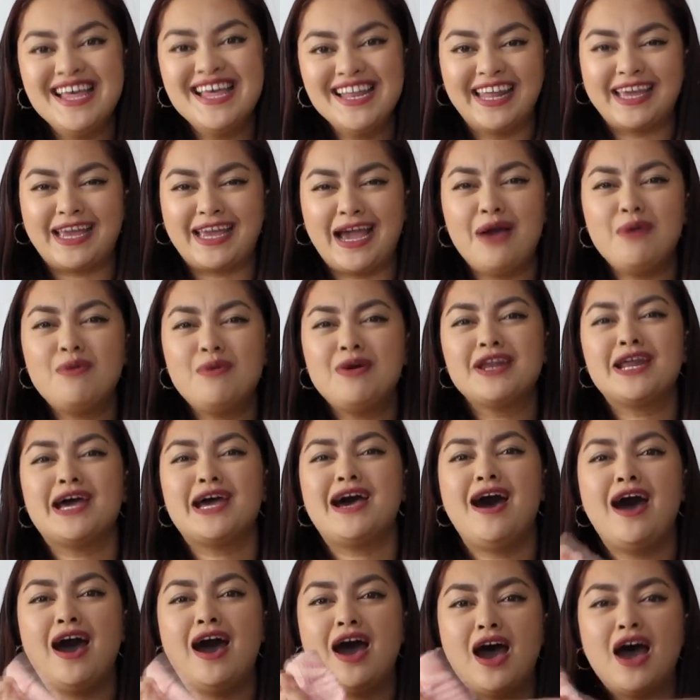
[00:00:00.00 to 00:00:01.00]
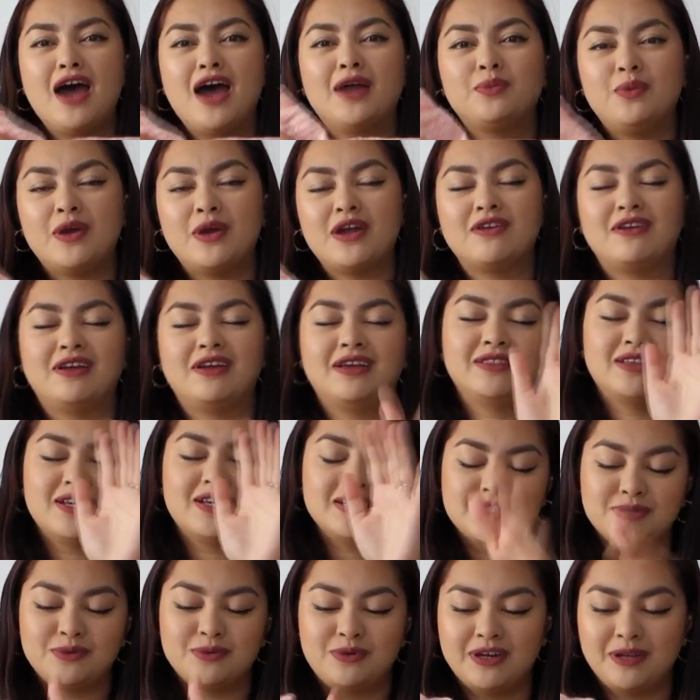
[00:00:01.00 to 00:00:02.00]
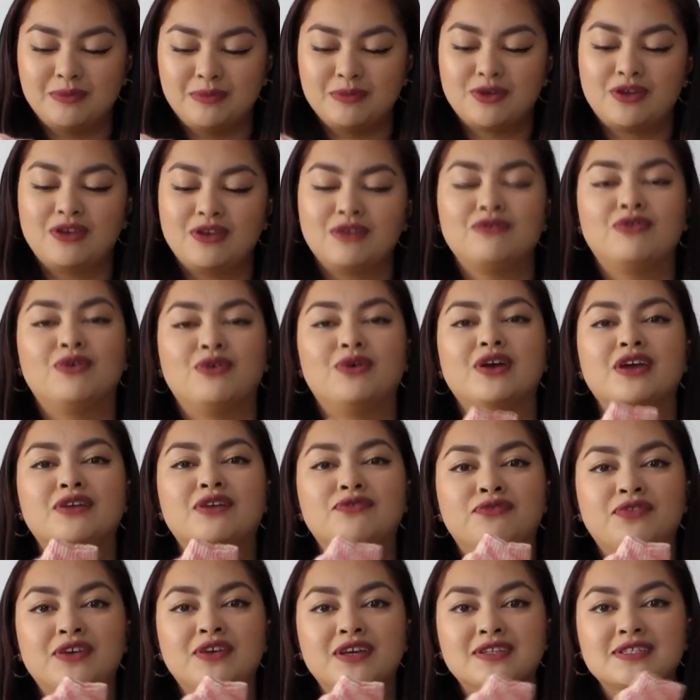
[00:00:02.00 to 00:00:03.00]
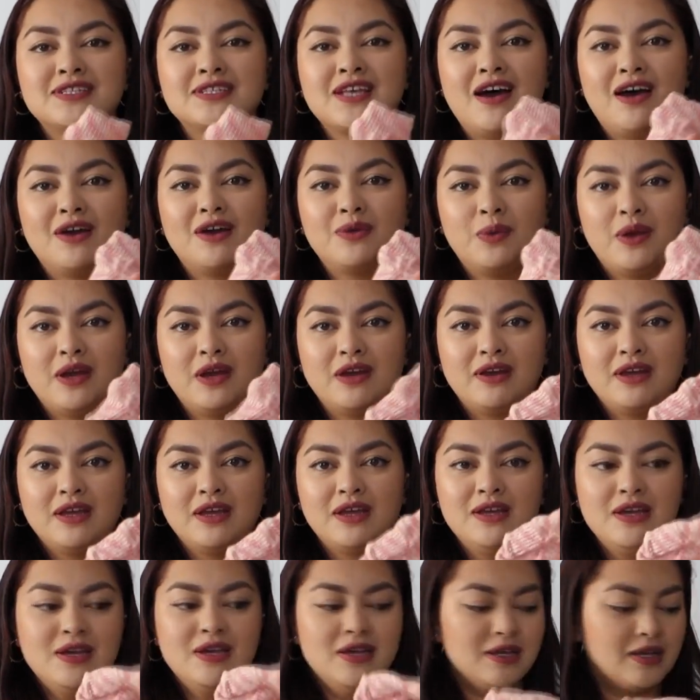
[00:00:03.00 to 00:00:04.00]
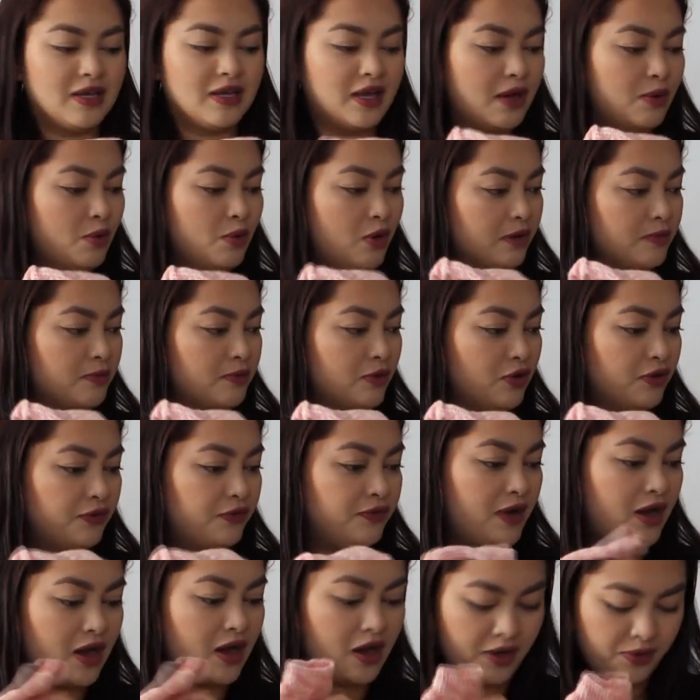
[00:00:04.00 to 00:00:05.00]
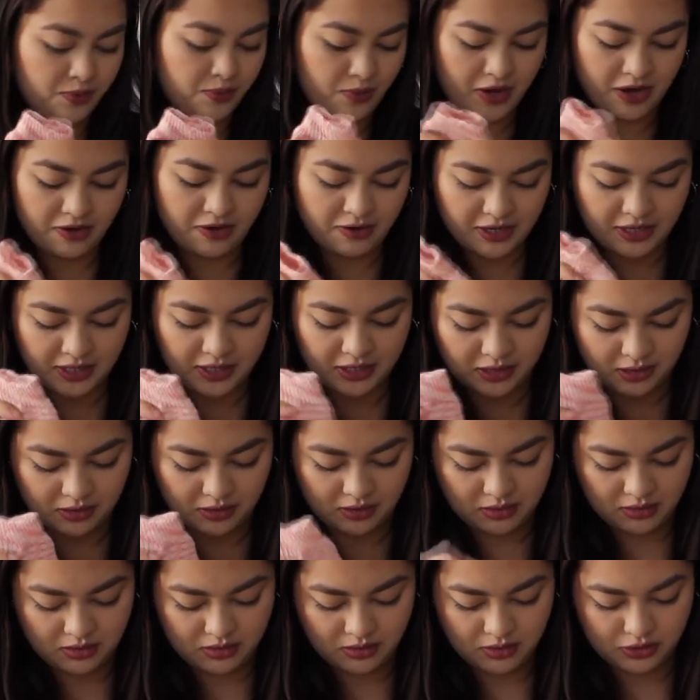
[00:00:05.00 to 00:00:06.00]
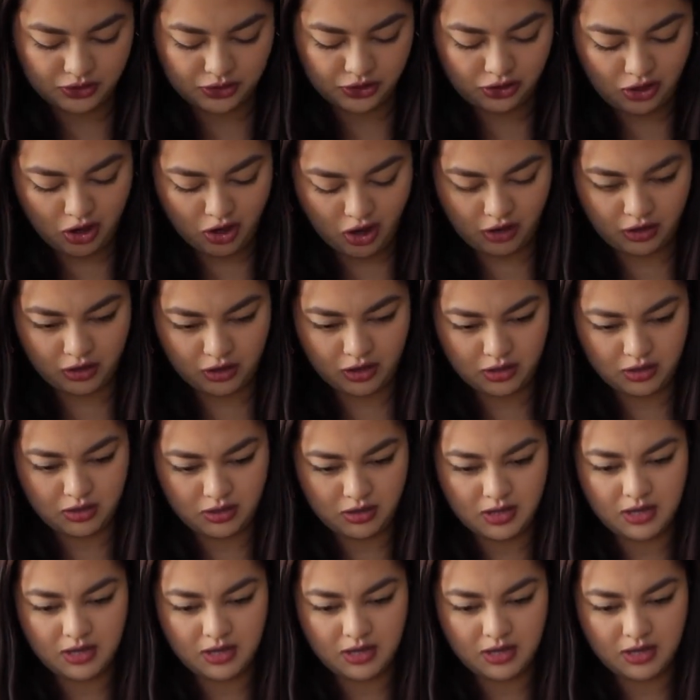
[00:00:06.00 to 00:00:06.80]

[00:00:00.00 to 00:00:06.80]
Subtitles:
Like, I want a hard wearing, that's the word I'm looking for. It feels hard wearing. I want more of a hard wearing sock.